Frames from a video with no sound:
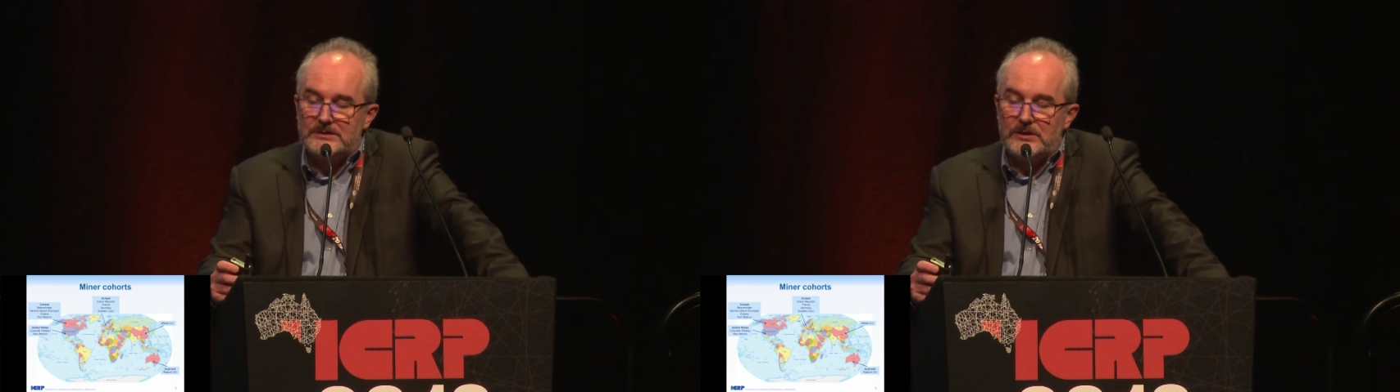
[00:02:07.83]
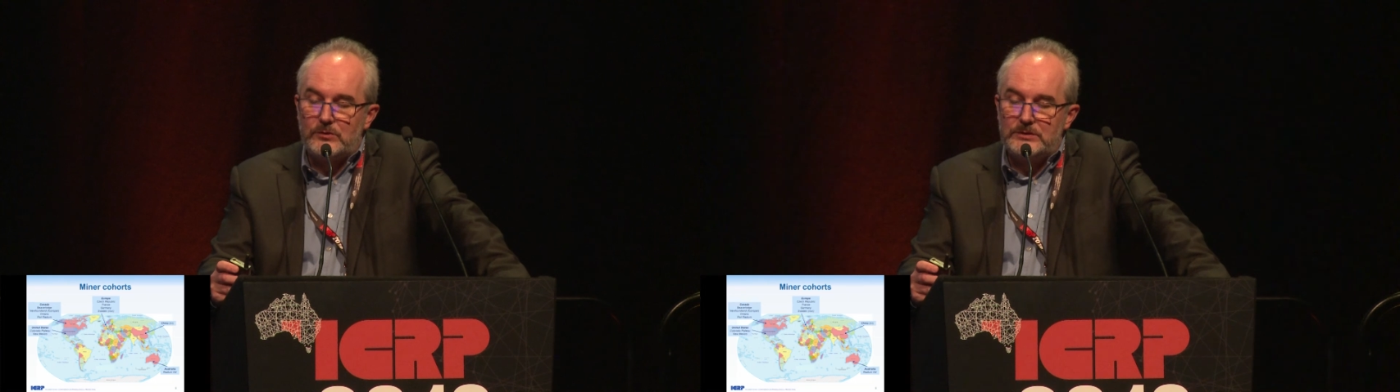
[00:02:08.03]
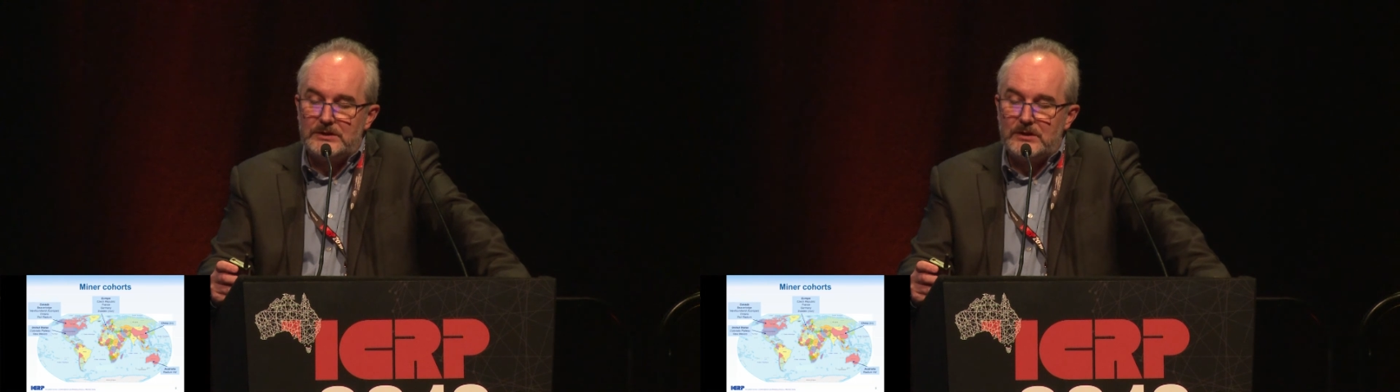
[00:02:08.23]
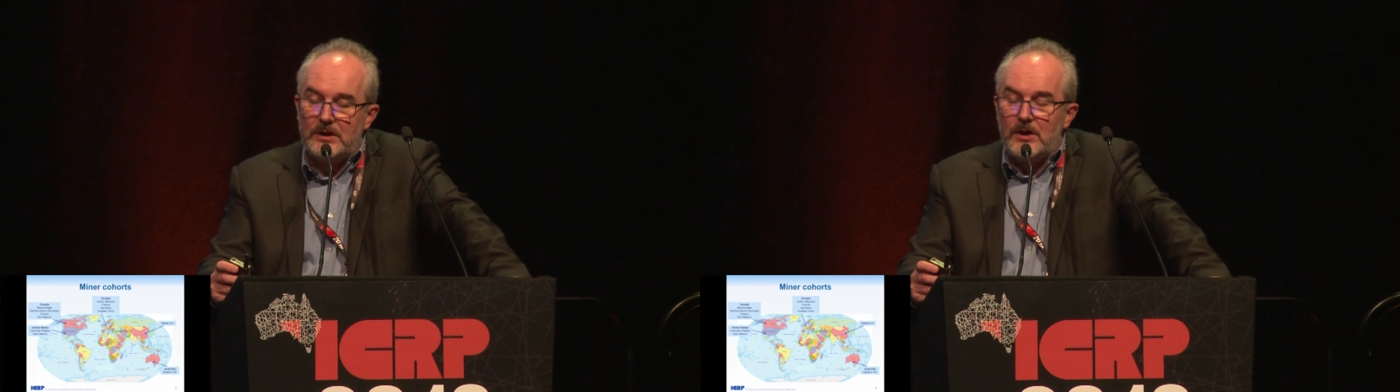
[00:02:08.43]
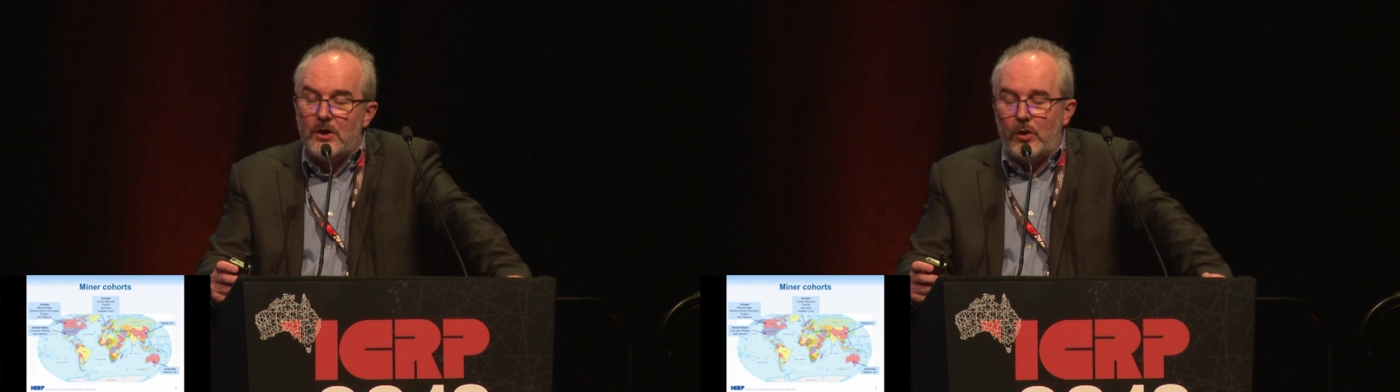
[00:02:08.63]
including
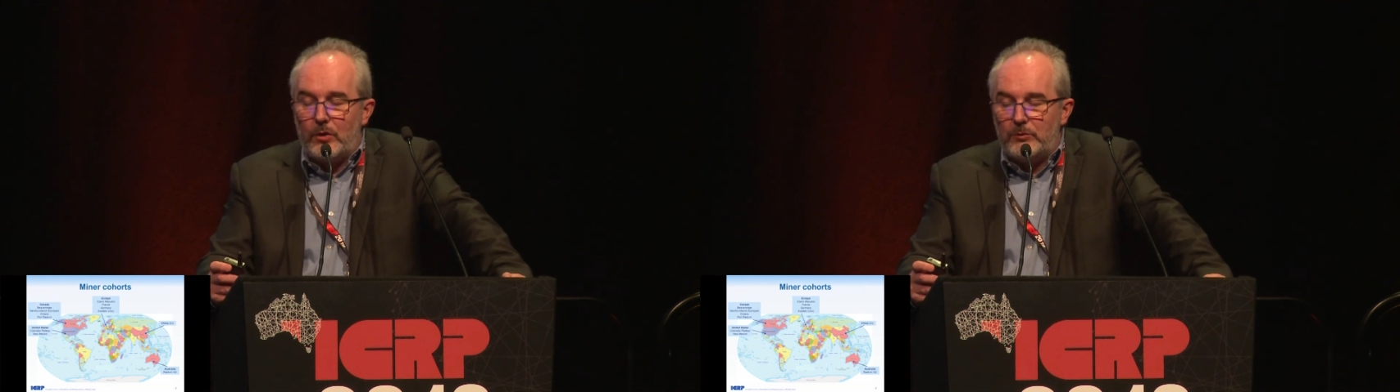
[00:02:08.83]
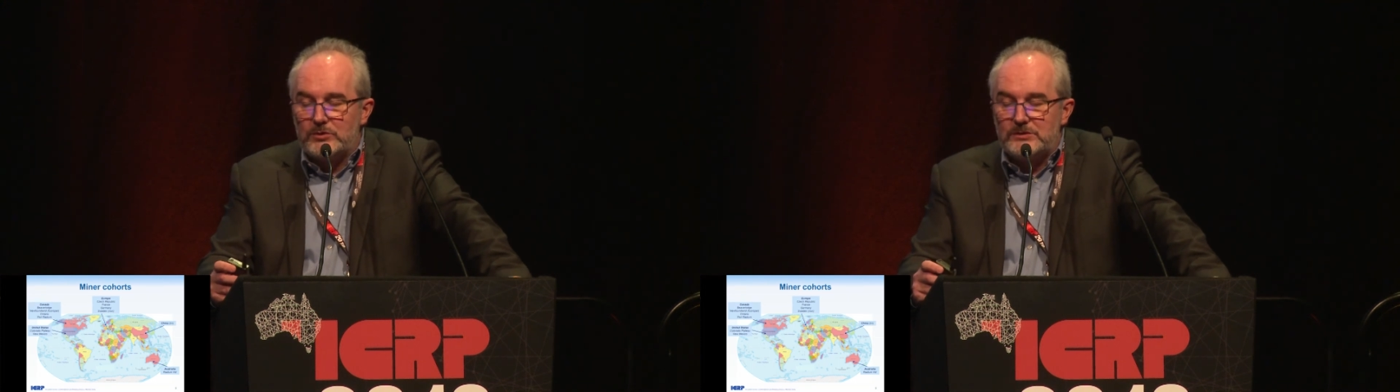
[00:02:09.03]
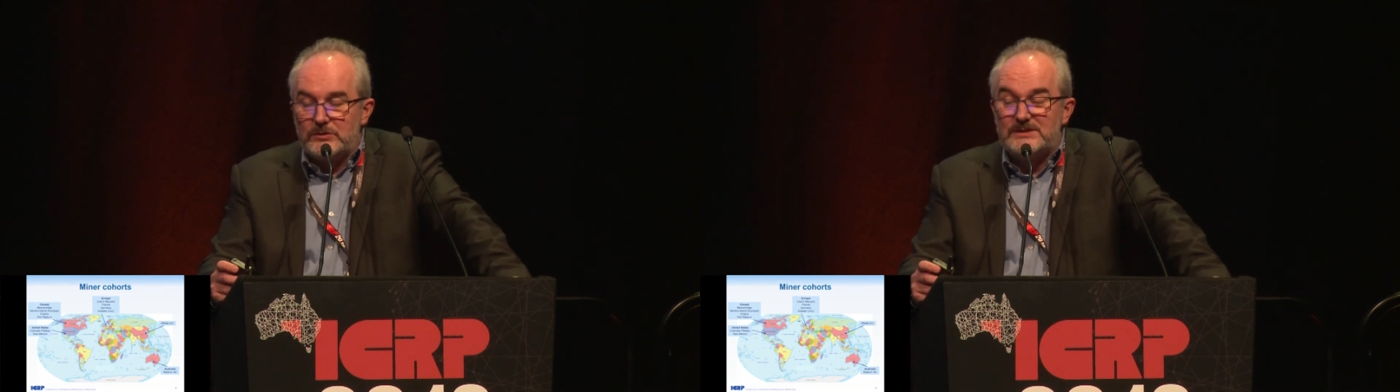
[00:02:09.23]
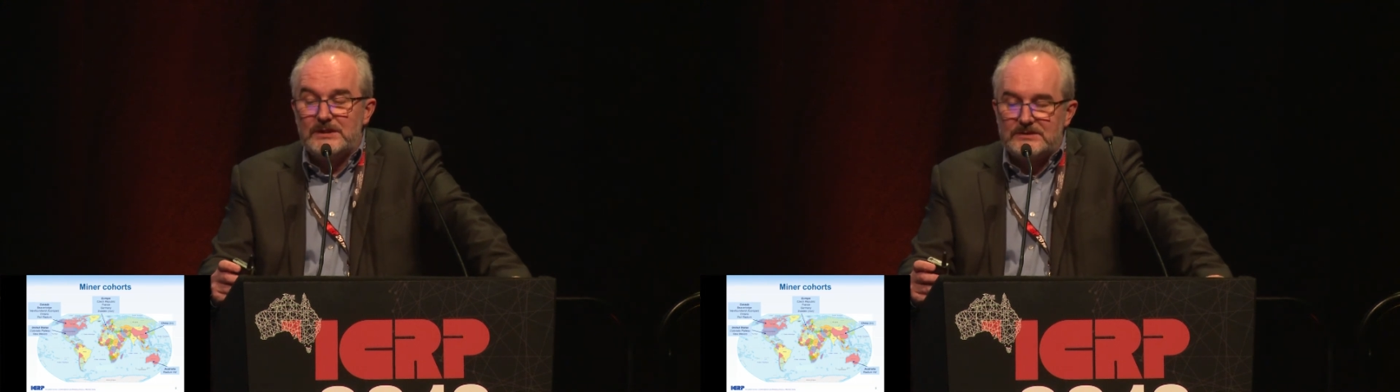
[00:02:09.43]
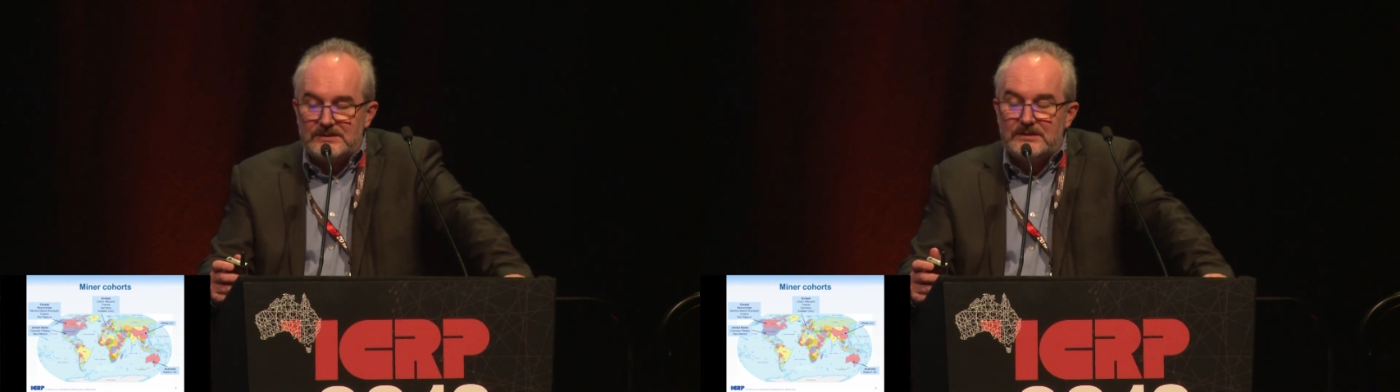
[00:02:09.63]
almost
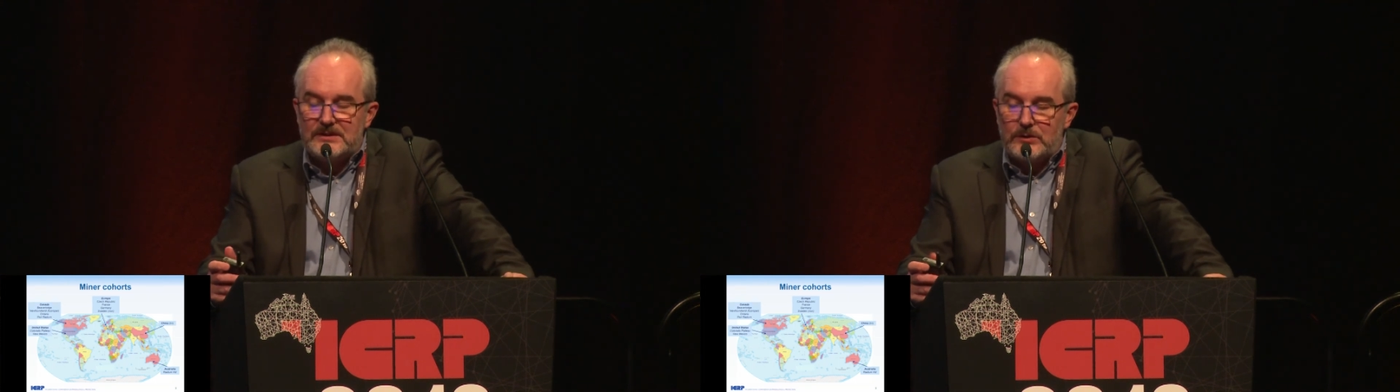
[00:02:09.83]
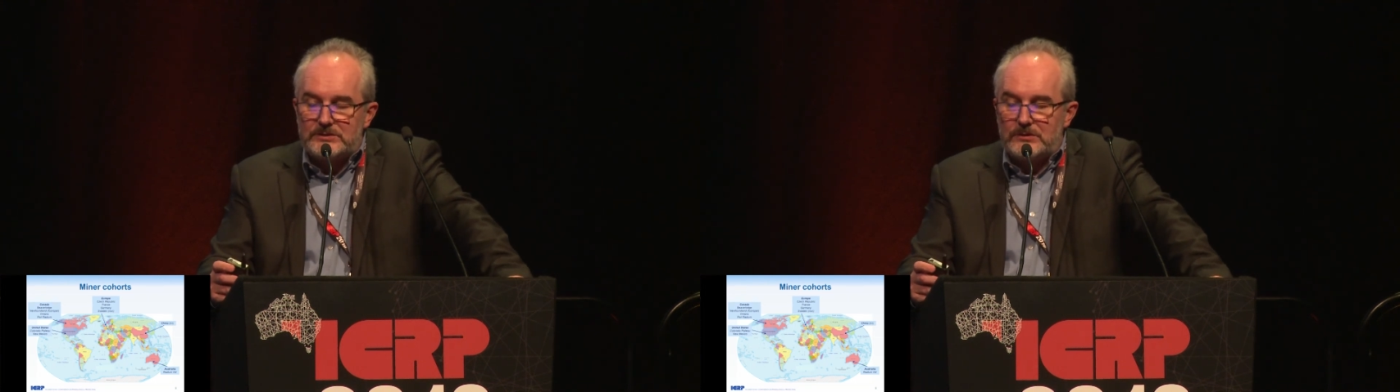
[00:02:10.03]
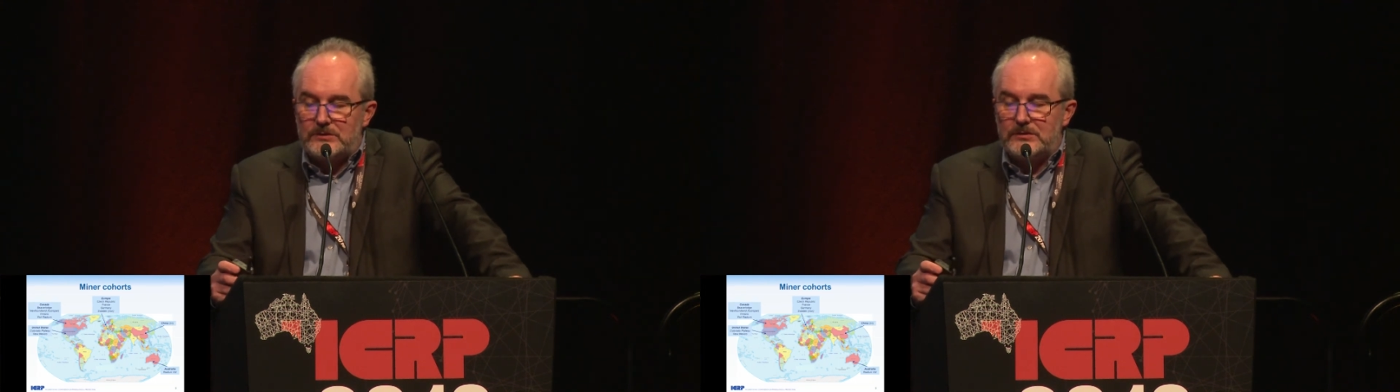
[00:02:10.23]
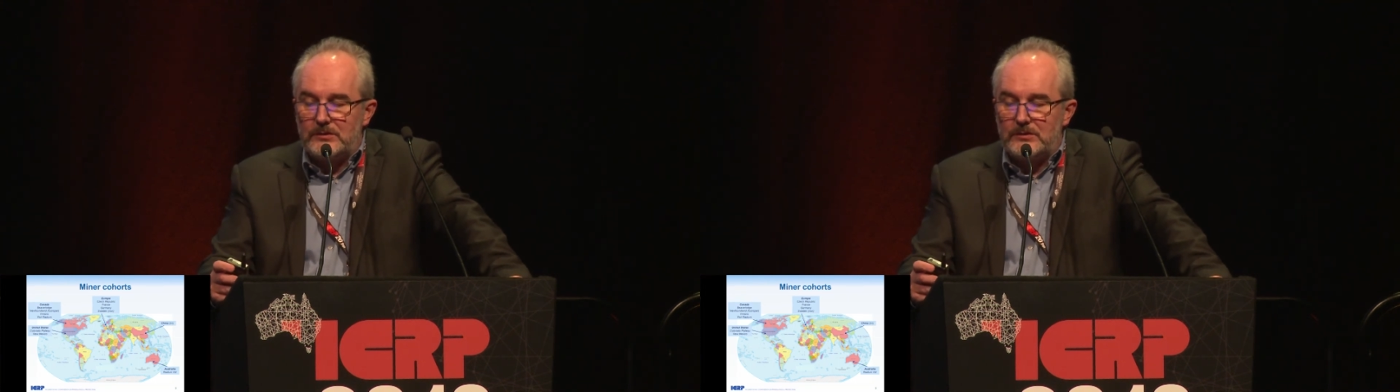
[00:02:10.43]
60,000